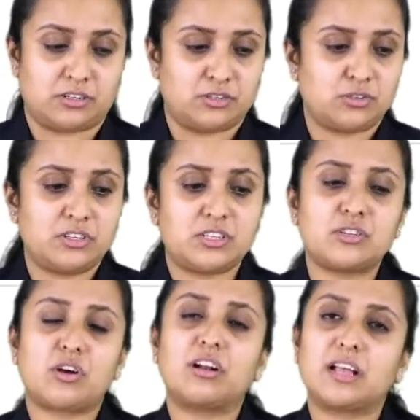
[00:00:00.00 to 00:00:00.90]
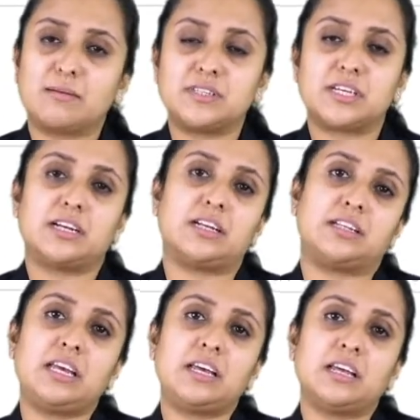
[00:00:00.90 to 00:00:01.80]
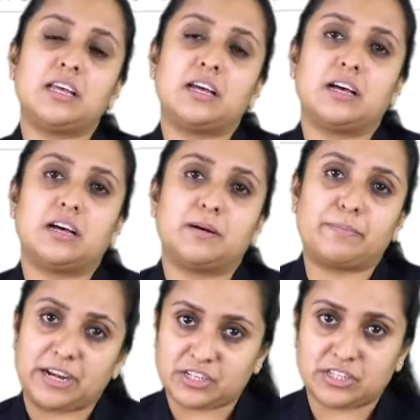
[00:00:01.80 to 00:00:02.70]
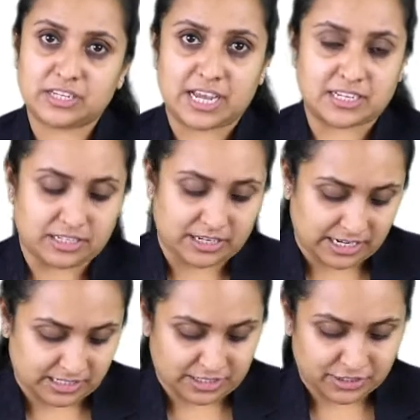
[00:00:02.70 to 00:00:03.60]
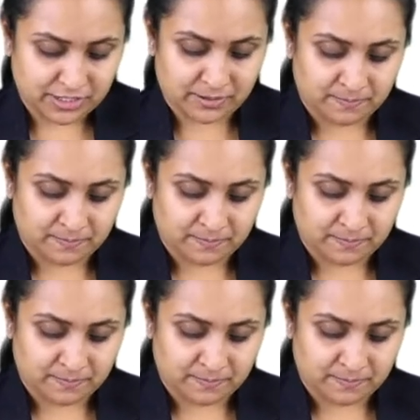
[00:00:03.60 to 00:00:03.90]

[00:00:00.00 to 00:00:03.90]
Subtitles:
So, this is all comes under the prediction categorization.